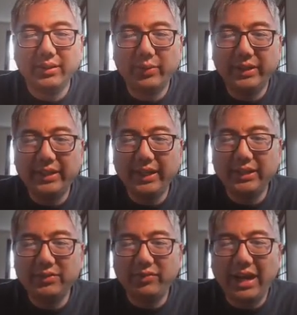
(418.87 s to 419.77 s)
Queen to
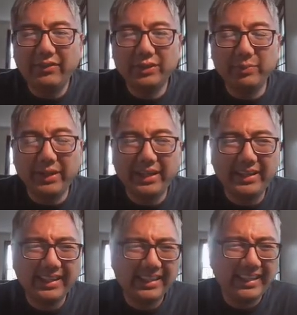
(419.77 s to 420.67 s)
h5 is
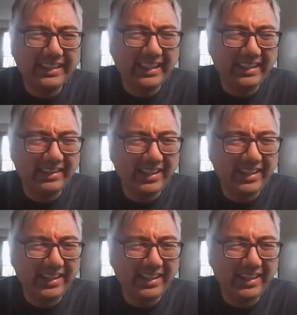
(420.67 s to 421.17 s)
played. Again,